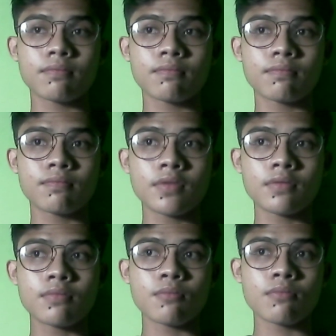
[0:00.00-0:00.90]
10 to
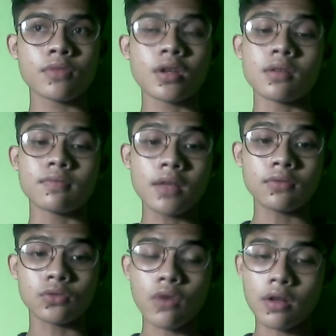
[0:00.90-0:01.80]
12, but in
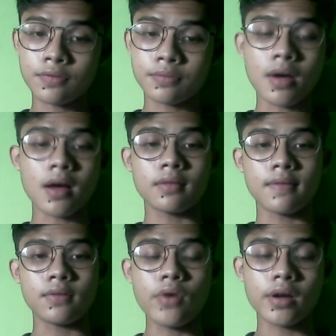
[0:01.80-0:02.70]
US it starts
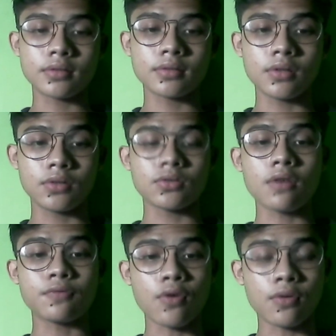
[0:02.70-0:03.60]
from 9
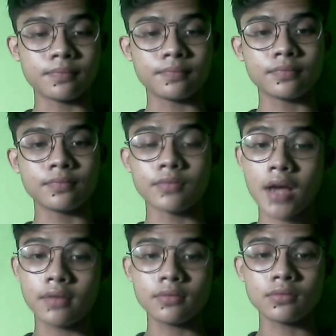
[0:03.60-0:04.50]
to 12.
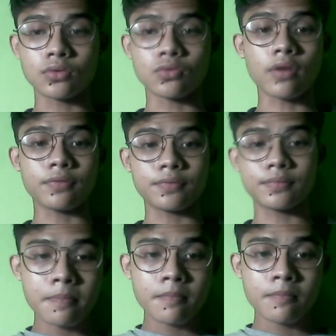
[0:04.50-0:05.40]
The high
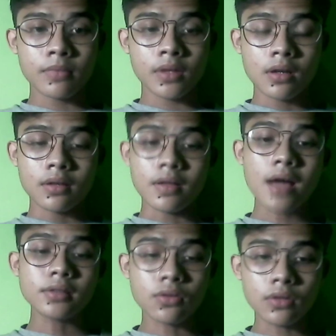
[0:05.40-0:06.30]
school in US is have a
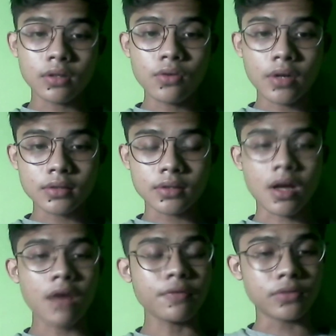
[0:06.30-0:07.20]
different
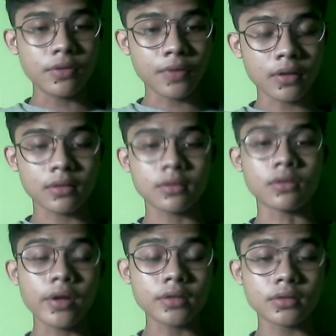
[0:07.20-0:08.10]
grades from the
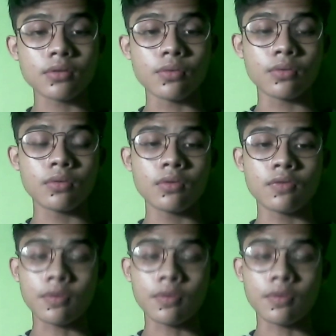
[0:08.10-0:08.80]
high school in Indonesia.